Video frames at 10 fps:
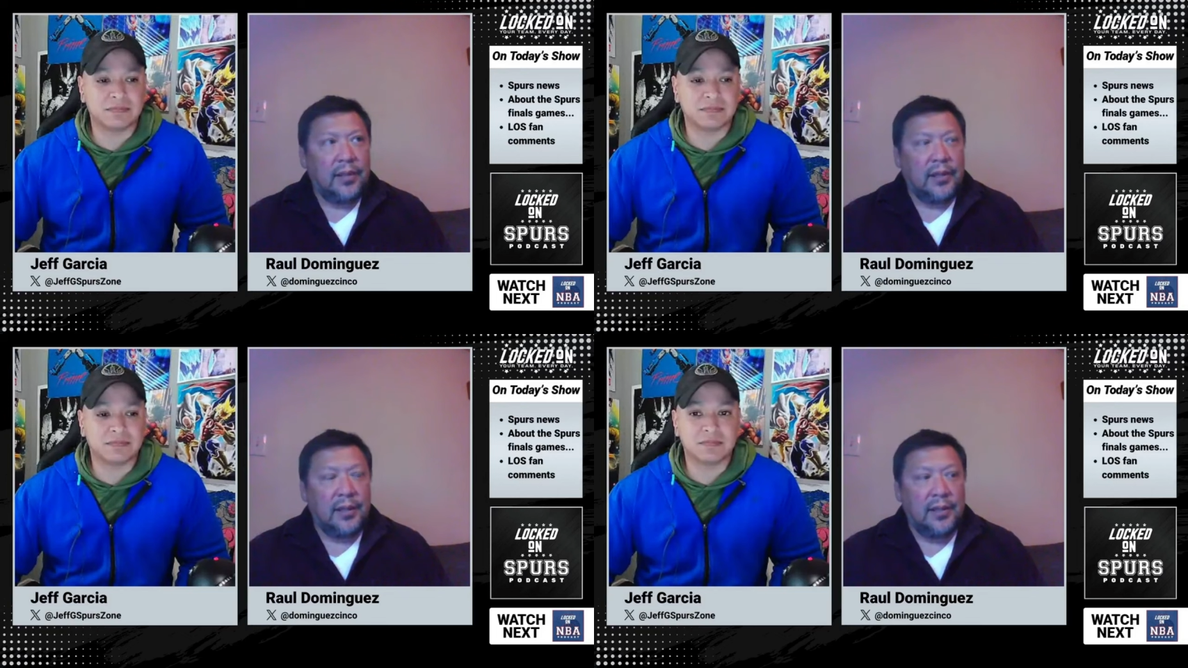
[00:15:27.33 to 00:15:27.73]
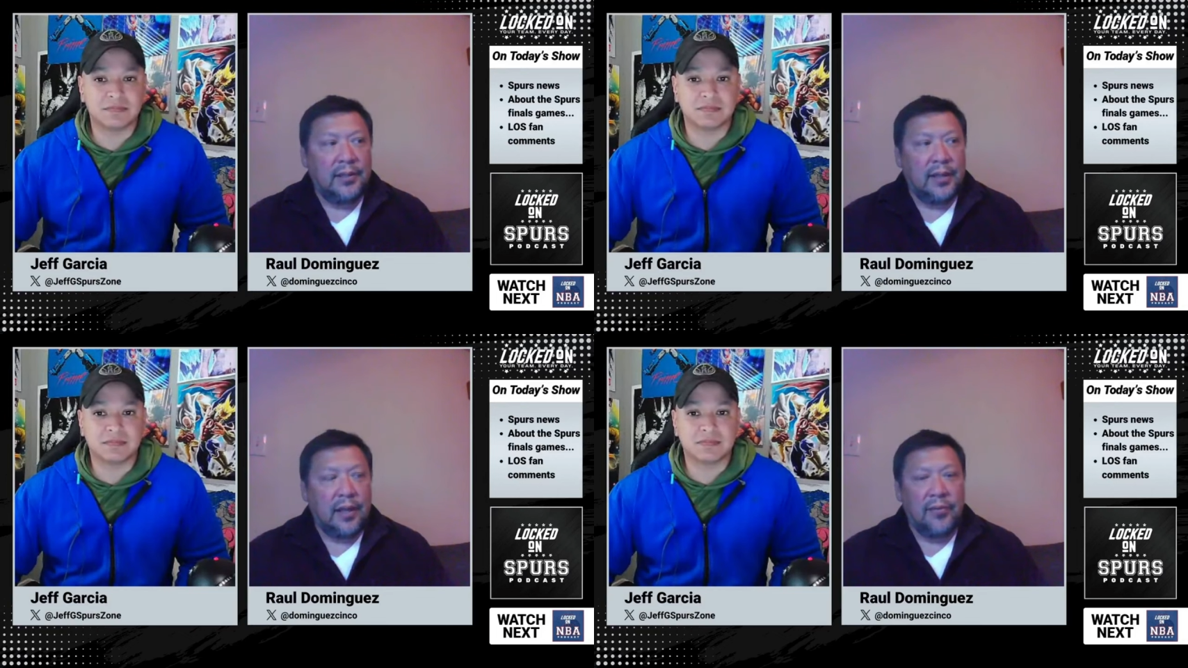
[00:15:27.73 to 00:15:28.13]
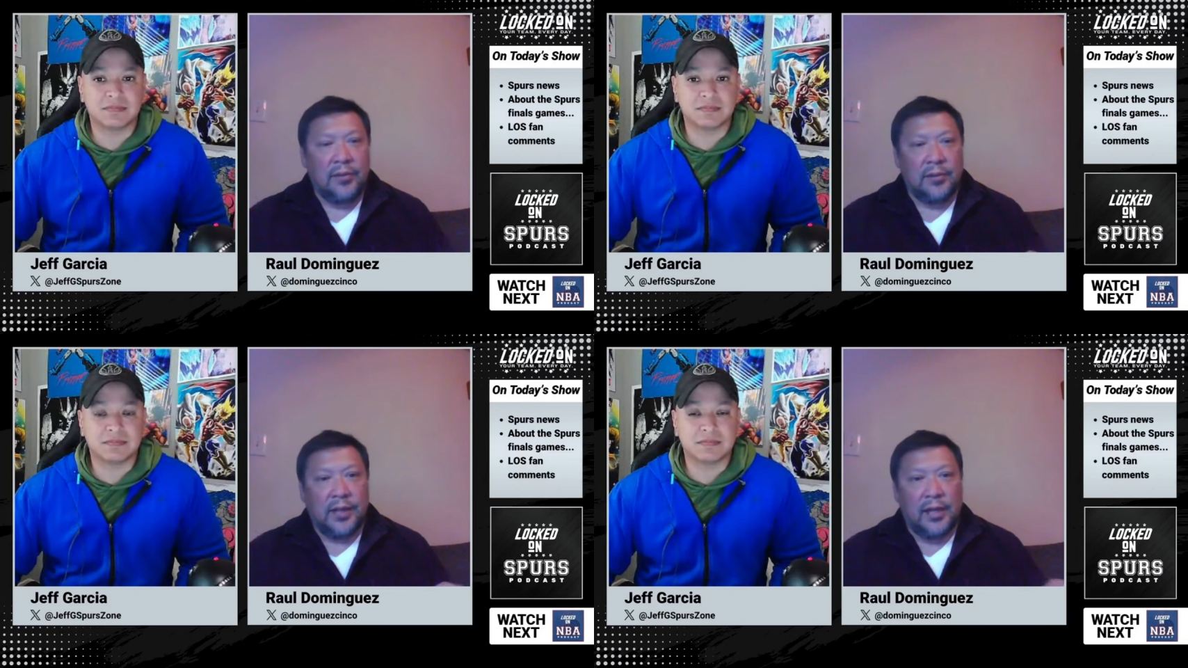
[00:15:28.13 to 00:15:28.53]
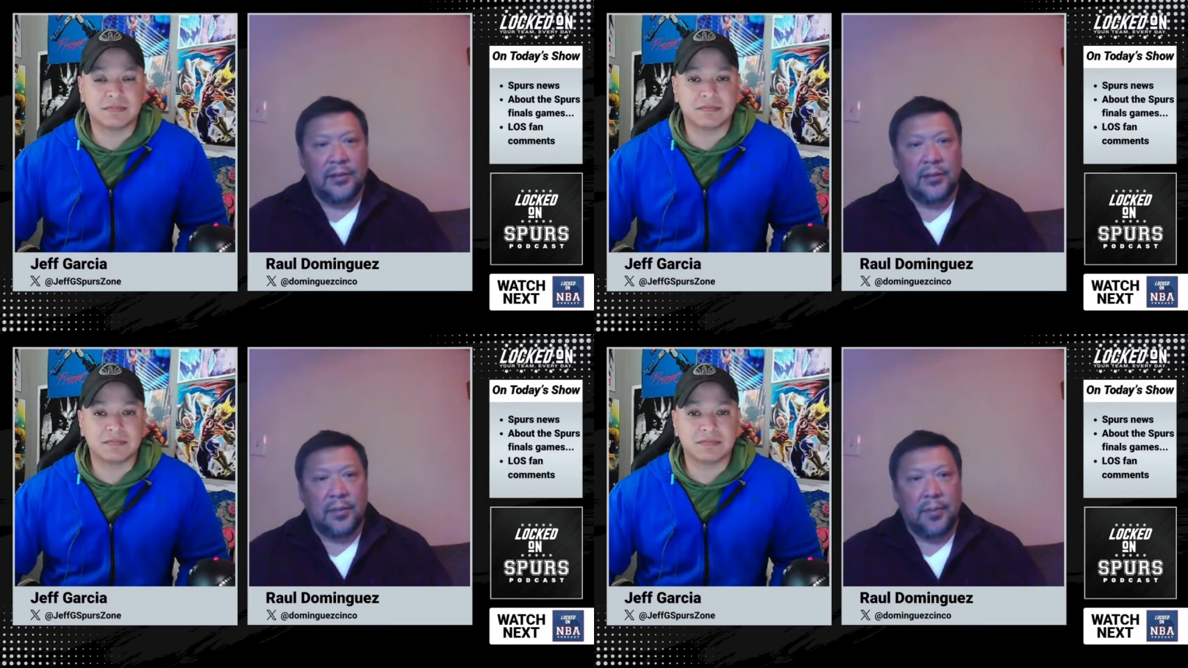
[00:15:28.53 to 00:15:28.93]
Speaker 1: I, I, think having those guys
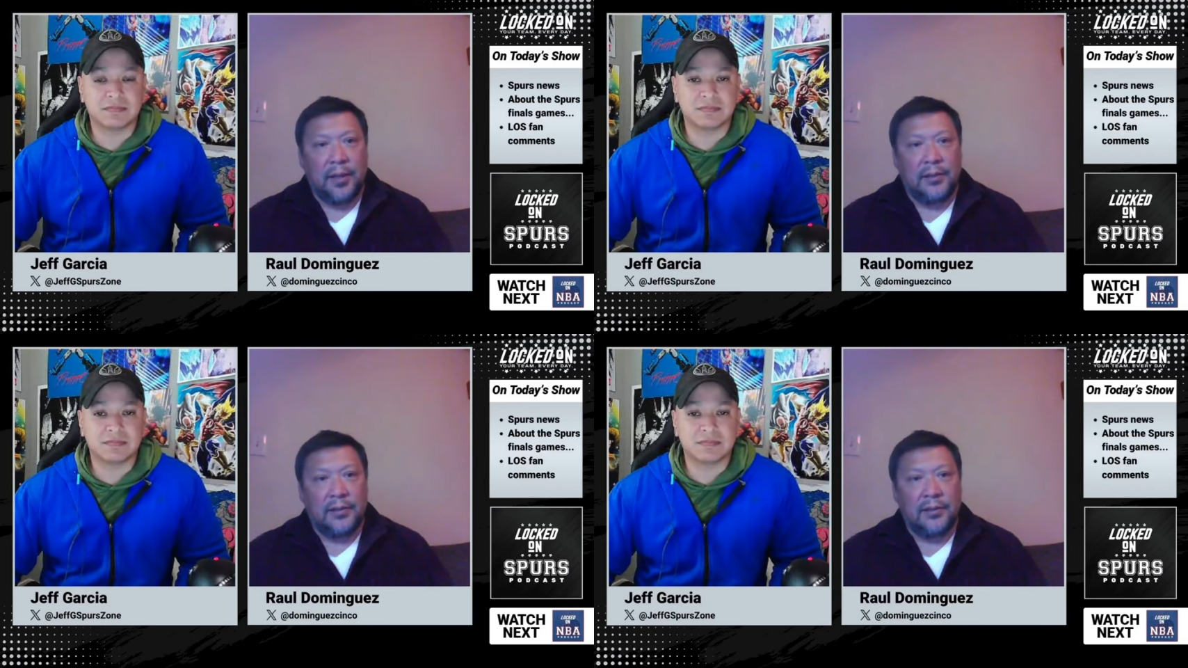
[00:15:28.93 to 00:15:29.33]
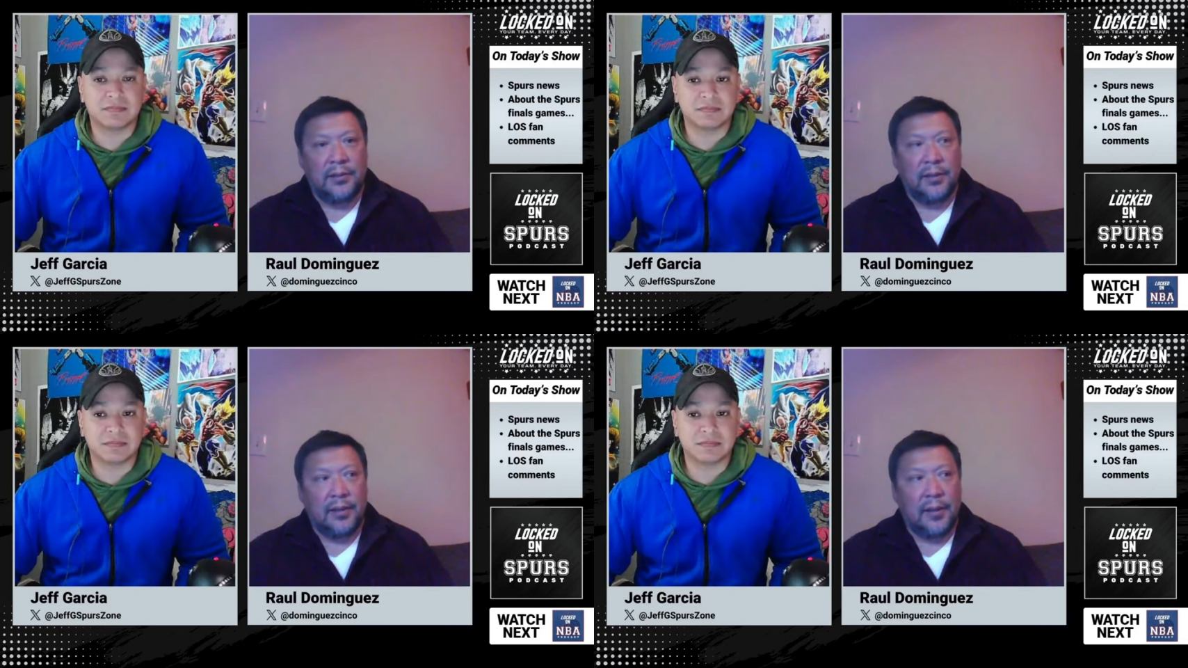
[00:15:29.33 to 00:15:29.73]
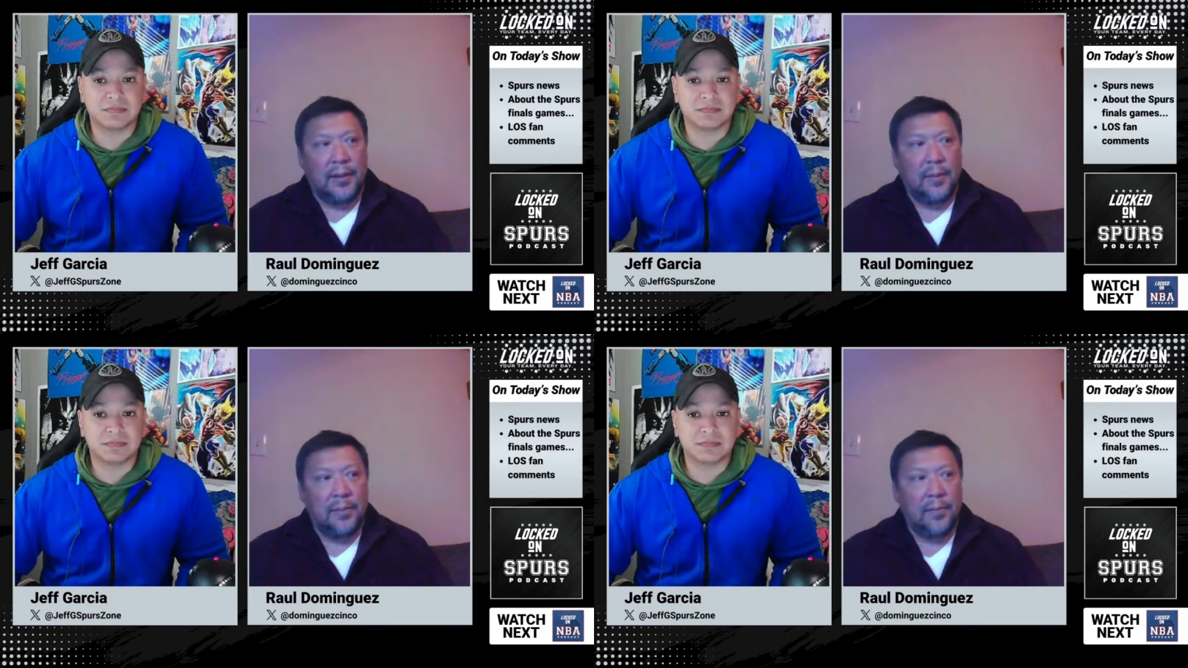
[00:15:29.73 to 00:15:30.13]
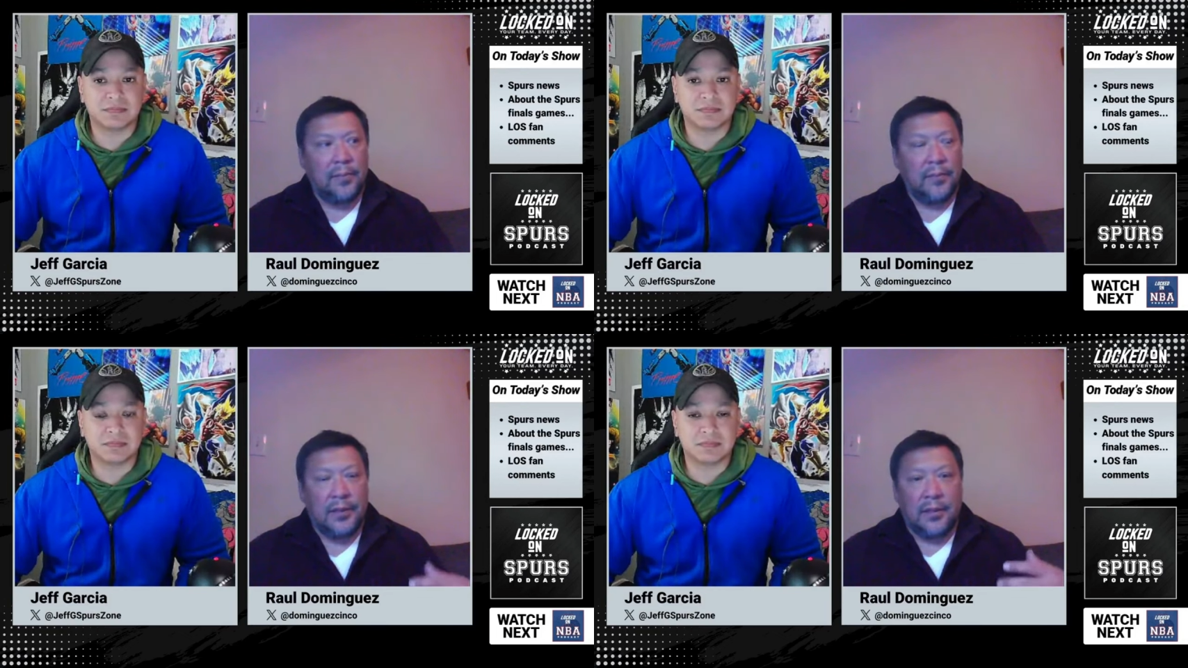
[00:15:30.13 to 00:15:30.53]
on the bench, um,
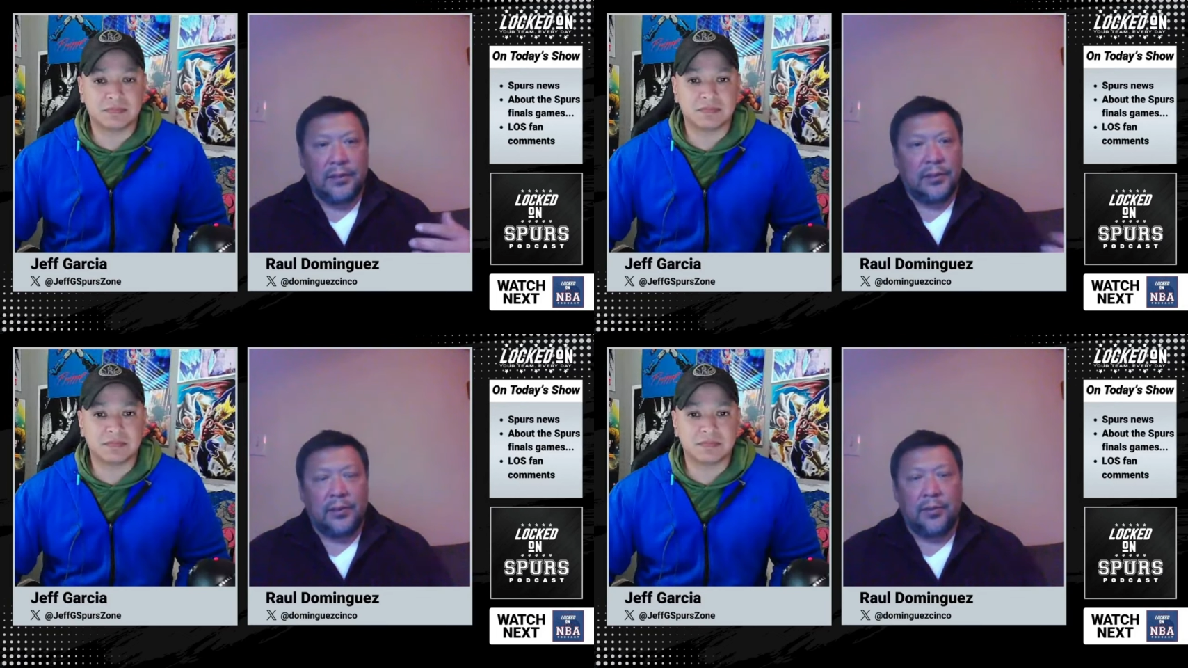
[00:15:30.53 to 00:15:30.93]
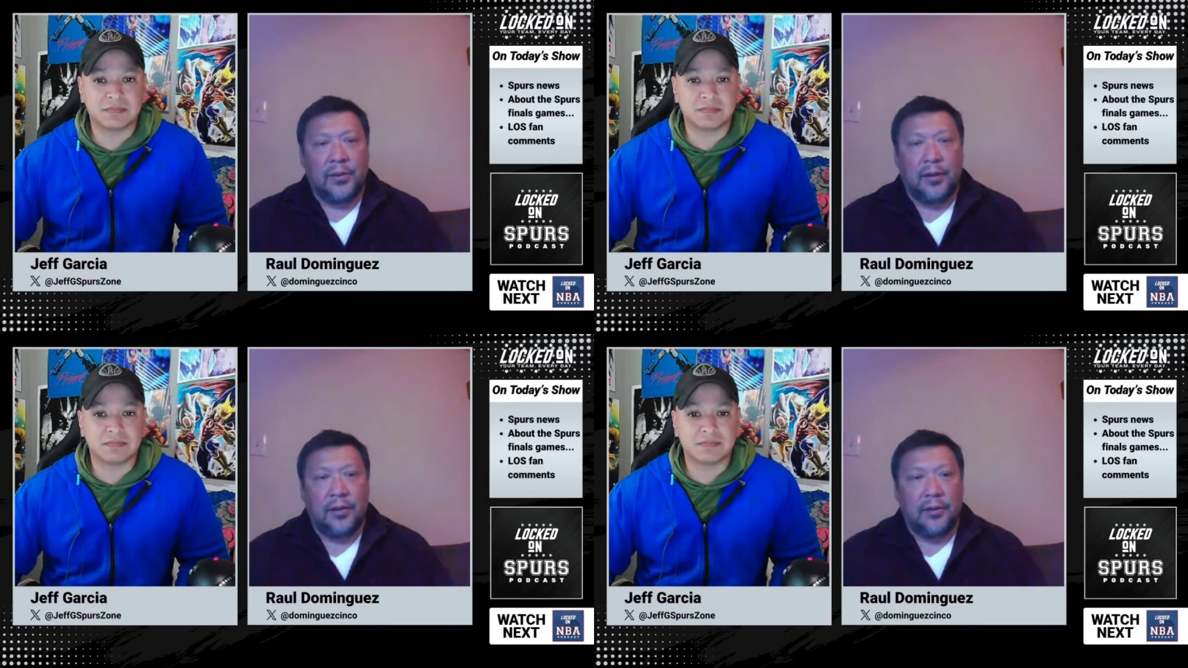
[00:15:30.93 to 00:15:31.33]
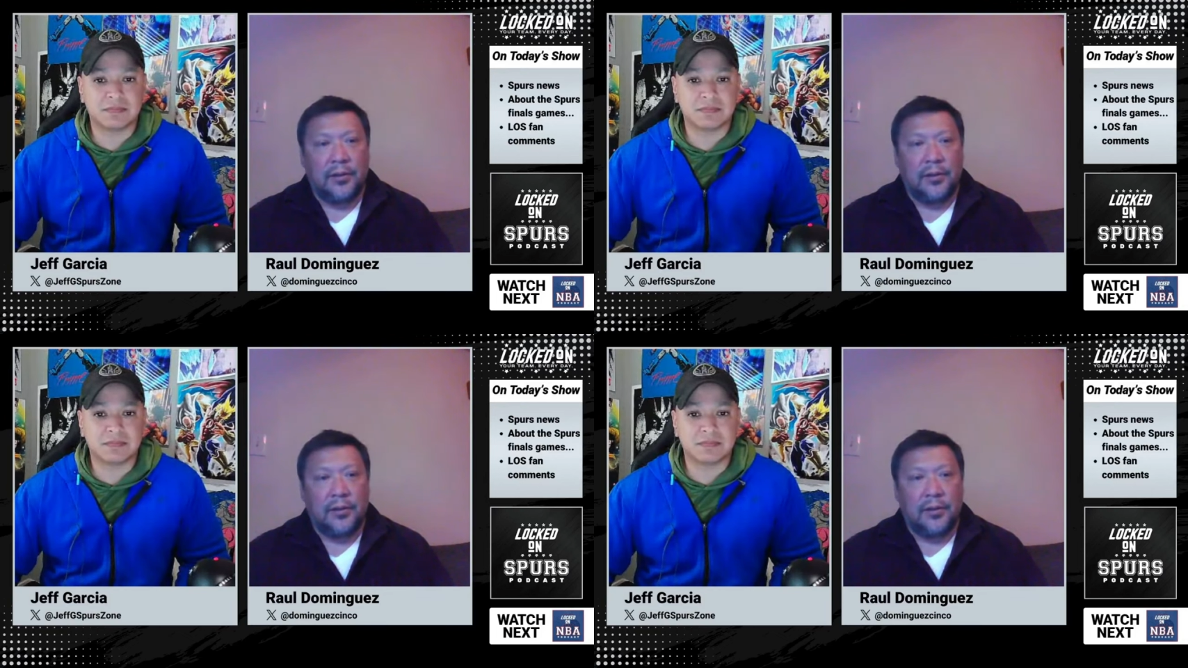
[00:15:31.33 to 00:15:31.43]
cheering on their